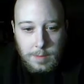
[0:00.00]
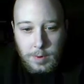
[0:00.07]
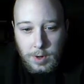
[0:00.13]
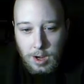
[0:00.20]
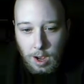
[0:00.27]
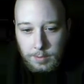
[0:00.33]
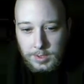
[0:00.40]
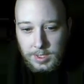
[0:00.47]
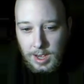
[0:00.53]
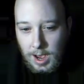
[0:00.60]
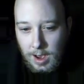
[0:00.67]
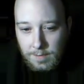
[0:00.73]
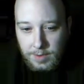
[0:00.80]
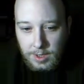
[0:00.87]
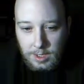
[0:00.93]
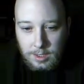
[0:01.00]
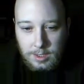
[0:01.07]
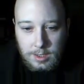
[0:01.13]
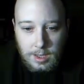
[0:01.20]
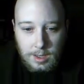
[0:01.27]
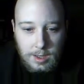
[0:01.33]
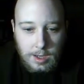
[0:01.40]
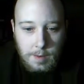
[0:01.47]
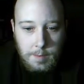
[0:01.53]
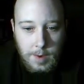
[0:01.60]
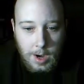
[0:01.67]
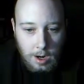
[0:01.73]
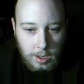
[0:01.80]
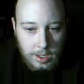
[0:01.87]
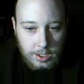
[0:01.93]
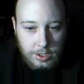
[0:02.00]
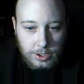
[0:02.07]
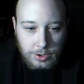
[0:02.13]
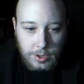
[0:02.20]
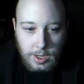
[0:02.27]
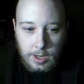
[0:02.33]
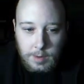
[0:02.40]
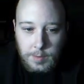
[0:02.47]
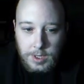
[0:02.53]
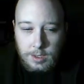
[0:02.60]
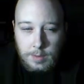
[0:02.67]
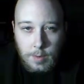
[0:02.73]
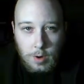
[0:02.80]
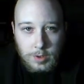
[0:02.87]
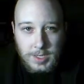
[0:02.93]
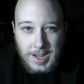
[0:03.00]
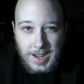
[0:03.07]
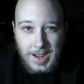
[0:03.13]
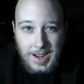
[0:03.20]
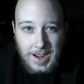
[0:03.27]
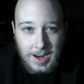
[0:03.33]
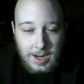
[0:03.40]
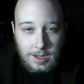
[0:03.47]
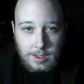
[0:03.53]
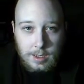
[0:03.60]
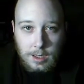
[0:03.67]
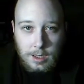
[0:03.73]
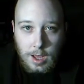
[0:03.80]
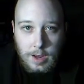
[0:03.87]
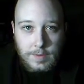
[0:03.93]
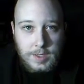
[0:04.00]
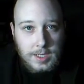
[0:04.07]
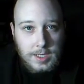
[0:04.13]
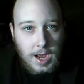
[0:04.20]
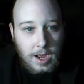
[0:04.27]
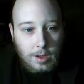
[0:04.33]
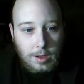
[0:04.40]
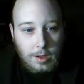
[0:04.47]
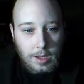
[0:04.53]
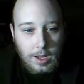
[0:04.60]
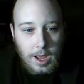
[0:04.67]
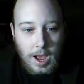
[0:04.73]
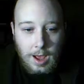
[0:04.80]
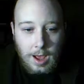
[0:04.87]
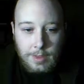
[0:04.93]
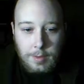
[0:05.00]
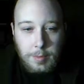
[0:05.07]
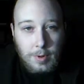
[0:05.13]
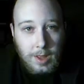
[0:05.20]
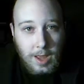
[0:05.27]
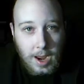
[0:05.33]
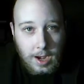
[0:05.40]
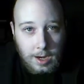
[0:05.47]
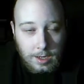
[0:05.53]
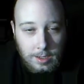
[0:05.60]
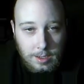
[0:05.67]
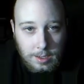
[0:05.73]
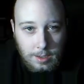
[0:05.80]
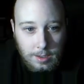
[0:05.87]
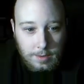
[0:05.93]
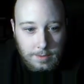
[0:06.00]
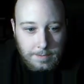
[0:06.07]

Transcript: it becomes obvious that the American dream is the most hideous lifestyle on the planet.